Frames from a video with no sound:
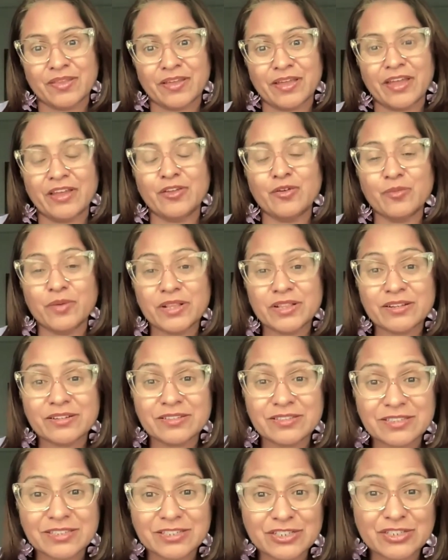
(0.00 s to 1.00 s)
And you made the
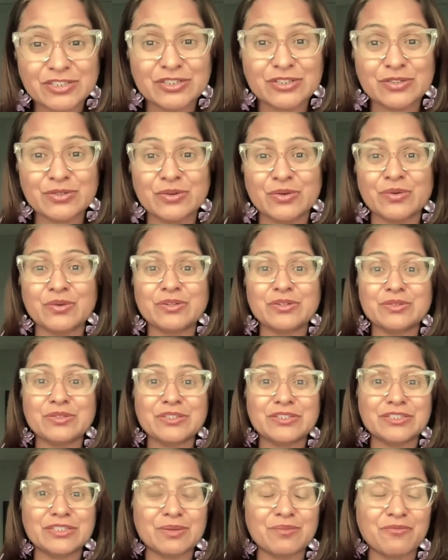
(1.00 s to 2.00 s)
decision to go to the
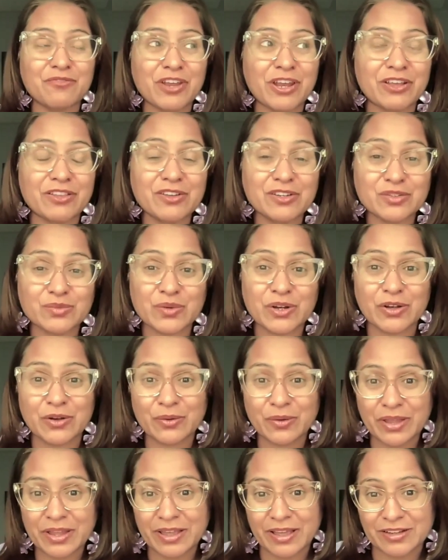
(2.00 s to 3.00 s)
gym when others were
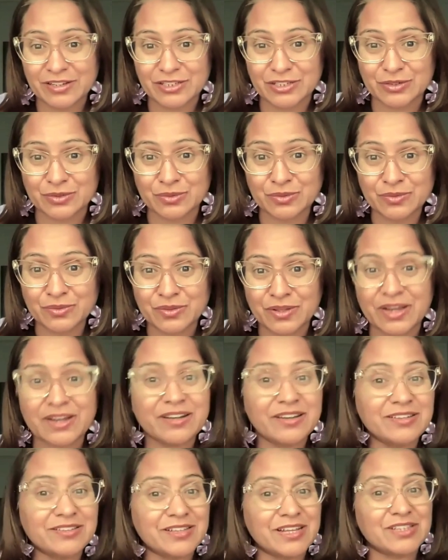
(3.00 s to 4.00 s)
looking at you. At
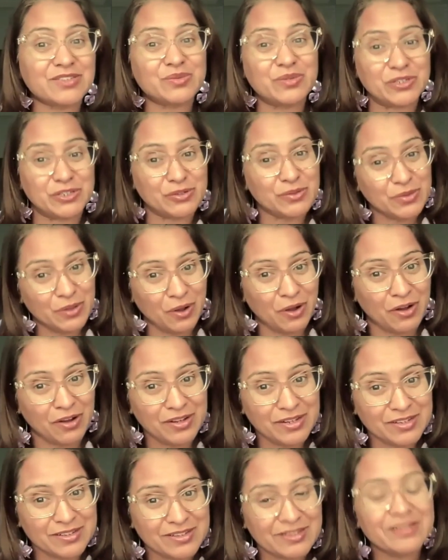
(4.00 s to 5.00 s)
least that's what you
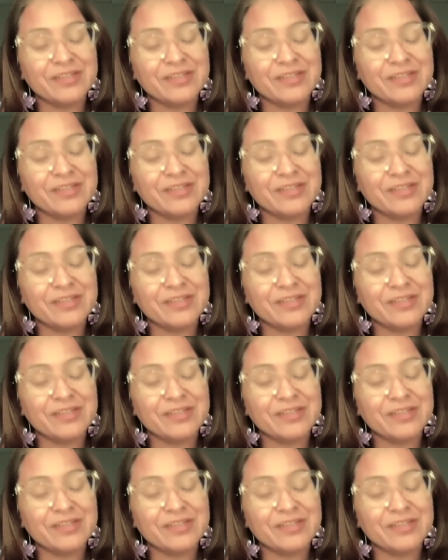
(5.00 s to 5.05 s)
thought.